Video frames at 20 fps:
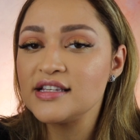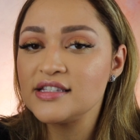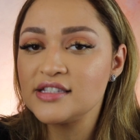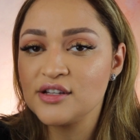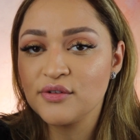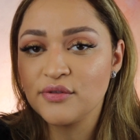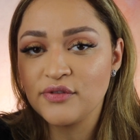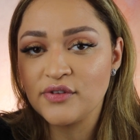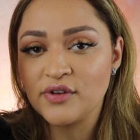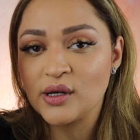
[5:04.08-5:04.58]

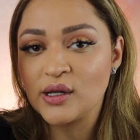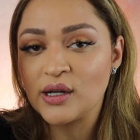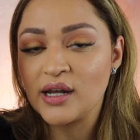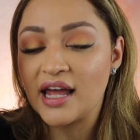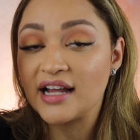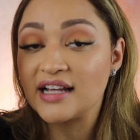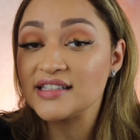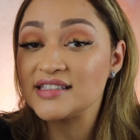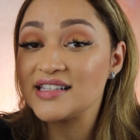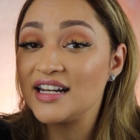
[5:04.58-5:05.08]
still feel
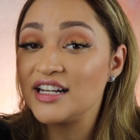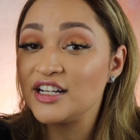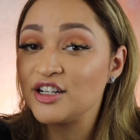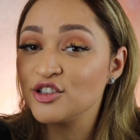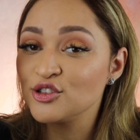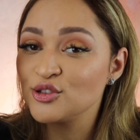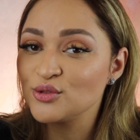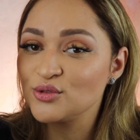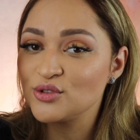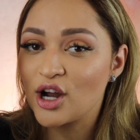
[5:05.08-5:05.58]
like it's a
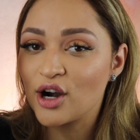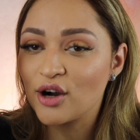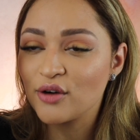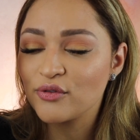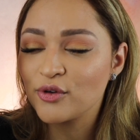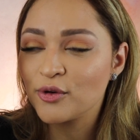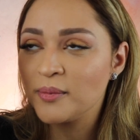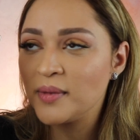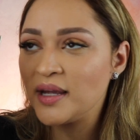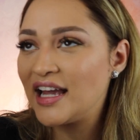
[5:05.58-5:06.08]
little too dark
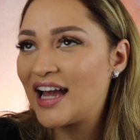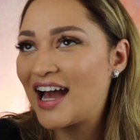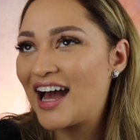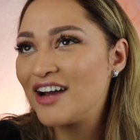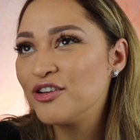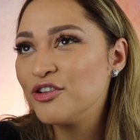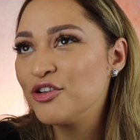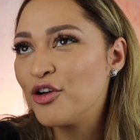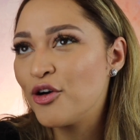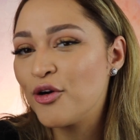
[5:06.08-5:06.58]
for me. I
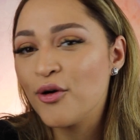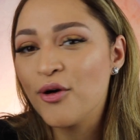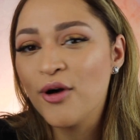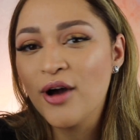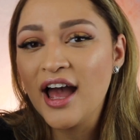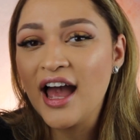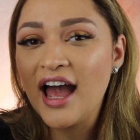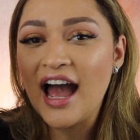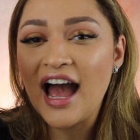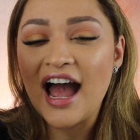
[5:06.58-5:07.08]
don't know.
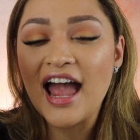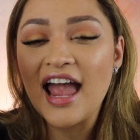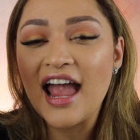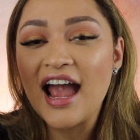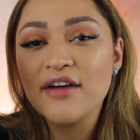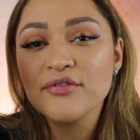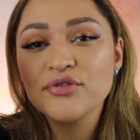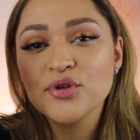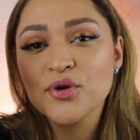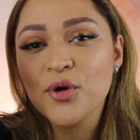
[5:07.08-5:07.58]
I
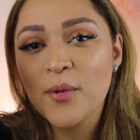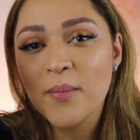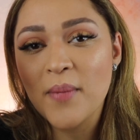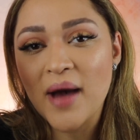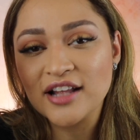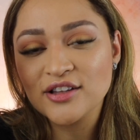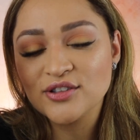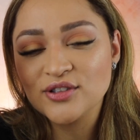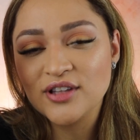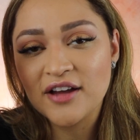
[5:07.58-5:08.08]
have to go
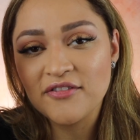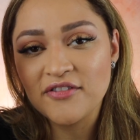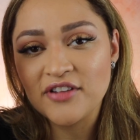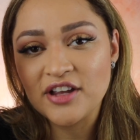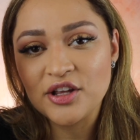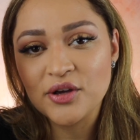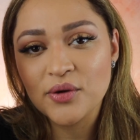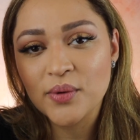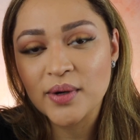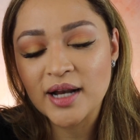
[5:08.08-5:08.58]
back to that
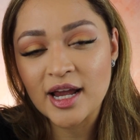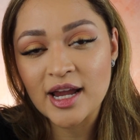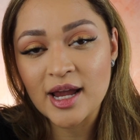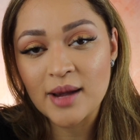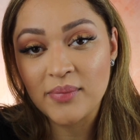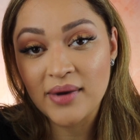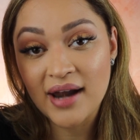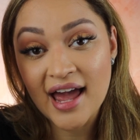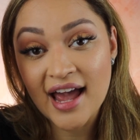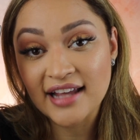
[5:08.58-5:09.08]
video when I
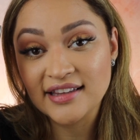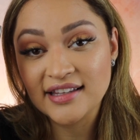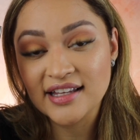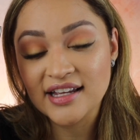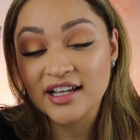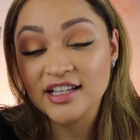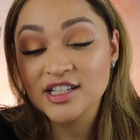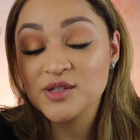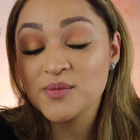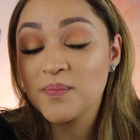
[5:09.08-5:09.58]
applied
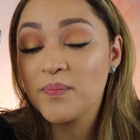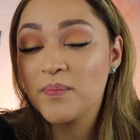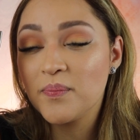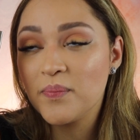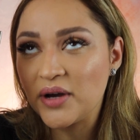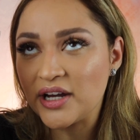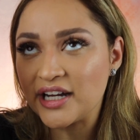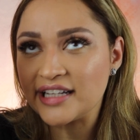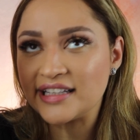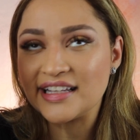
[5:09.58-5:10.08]
this,
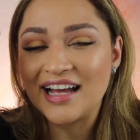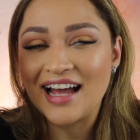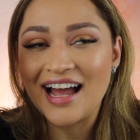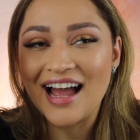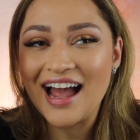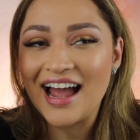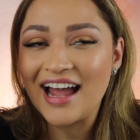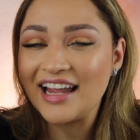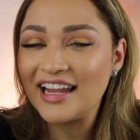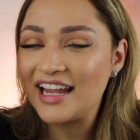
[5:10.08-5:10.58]
but
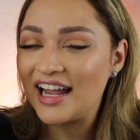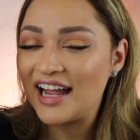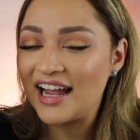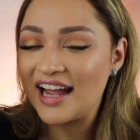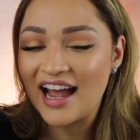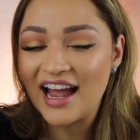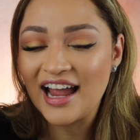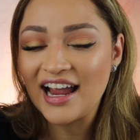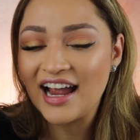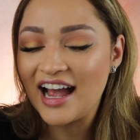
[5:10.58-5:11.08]
I
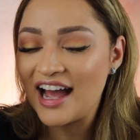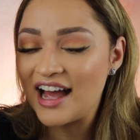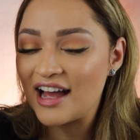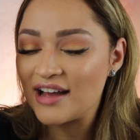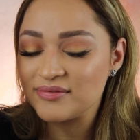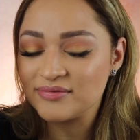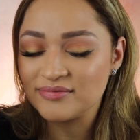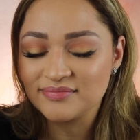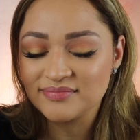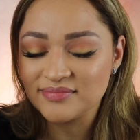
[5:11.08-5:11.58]

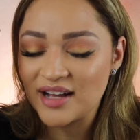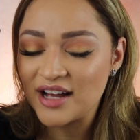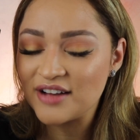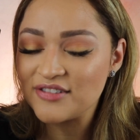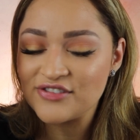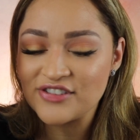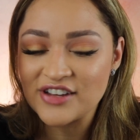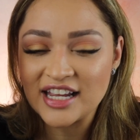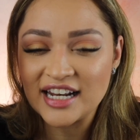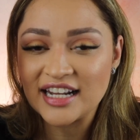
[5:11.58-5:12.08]
have a
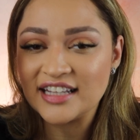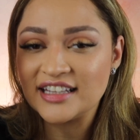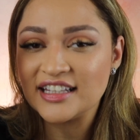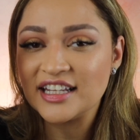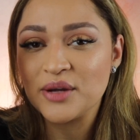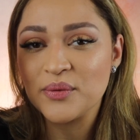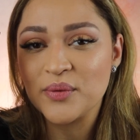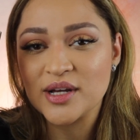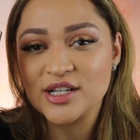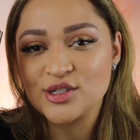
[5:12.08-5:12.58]
feeling
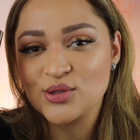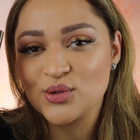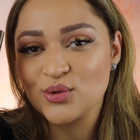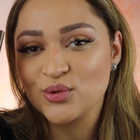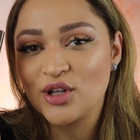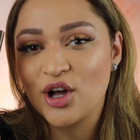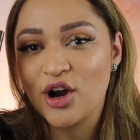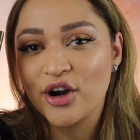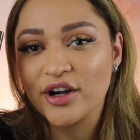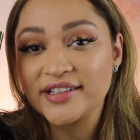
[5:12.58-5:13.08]
that it was too
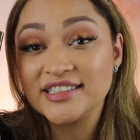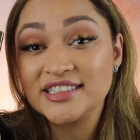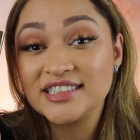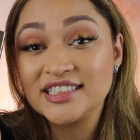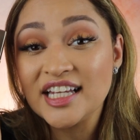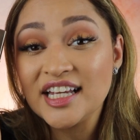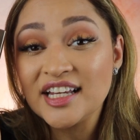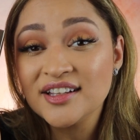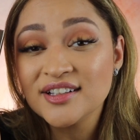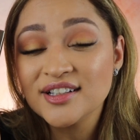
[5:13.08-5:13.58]
dark
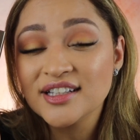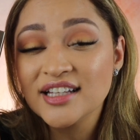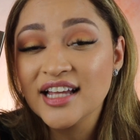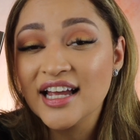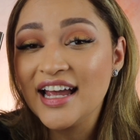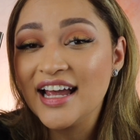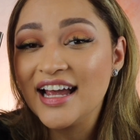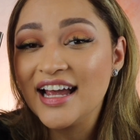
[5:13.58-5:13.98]
still.